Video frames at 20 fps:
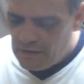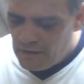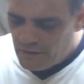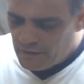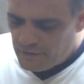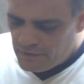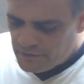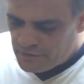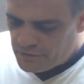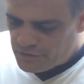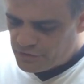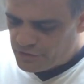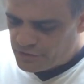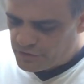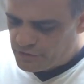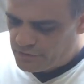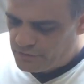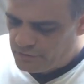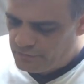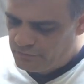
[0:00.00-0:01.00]
this is
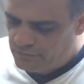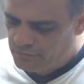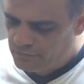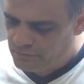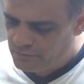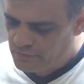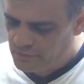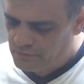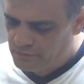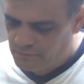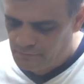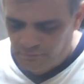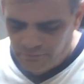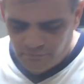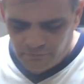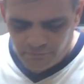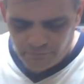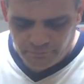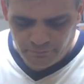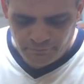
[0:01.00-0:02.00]
just
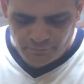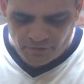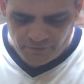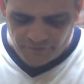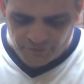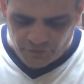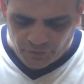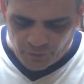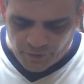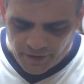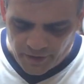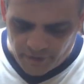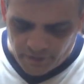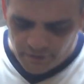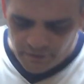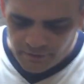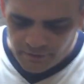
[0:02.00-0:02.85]
perfect the way